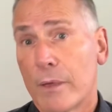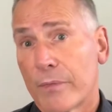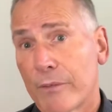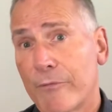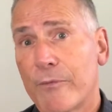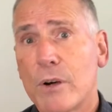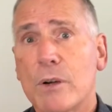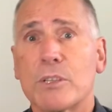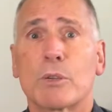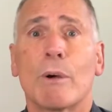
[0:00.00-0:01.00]
The
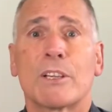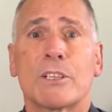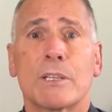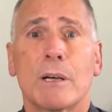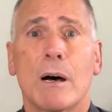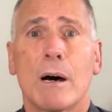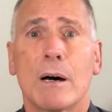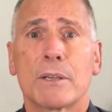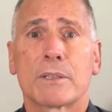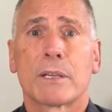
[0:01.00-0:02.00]
first question to
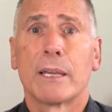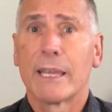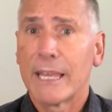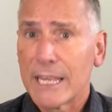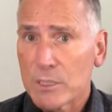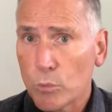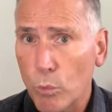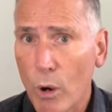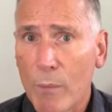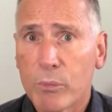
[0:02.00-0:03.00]
ask is
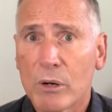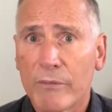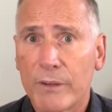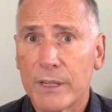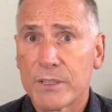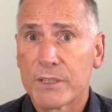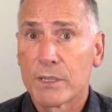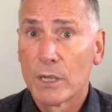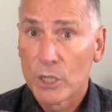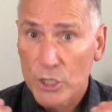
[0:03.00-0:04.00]
what profits
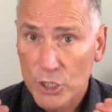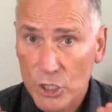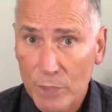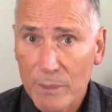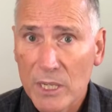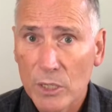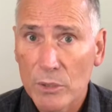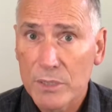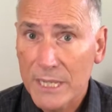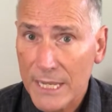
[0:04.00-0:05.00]
should be
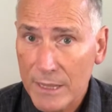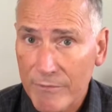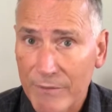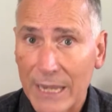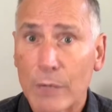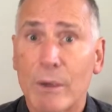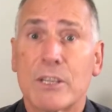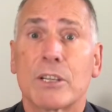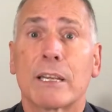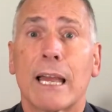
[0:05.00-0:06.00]
used in the
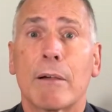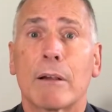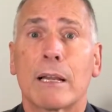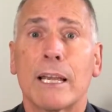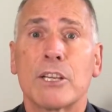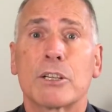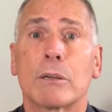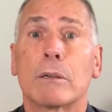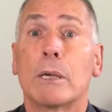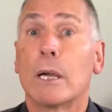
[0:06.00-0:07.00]
valuation calculation
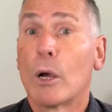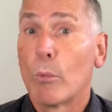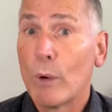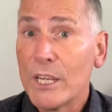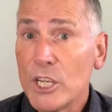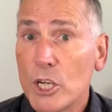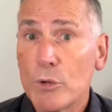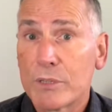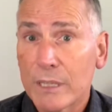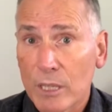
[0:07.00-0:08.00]
when
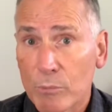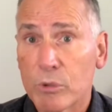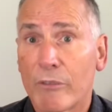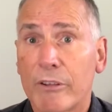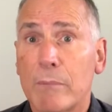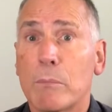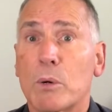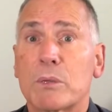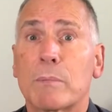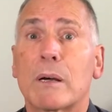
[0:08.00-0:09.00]
using the profit
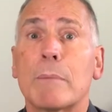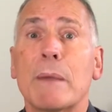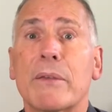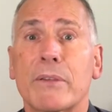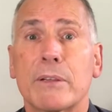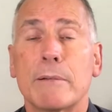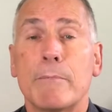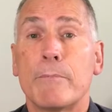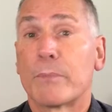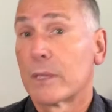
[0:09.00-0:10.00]
multiplier method.
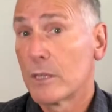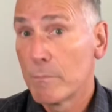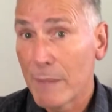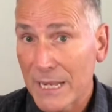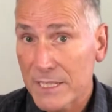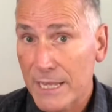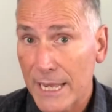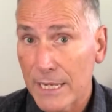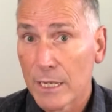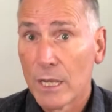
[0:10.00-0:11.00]
You may
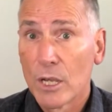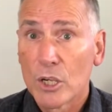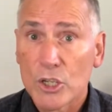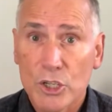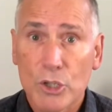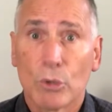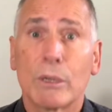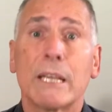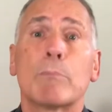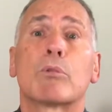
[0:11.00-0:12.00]
say,
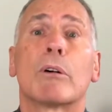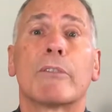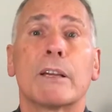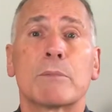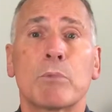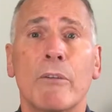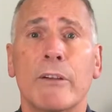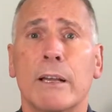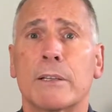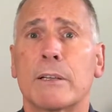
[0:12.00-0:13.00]
surely profit is
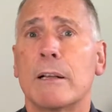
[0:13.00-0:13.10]
profit,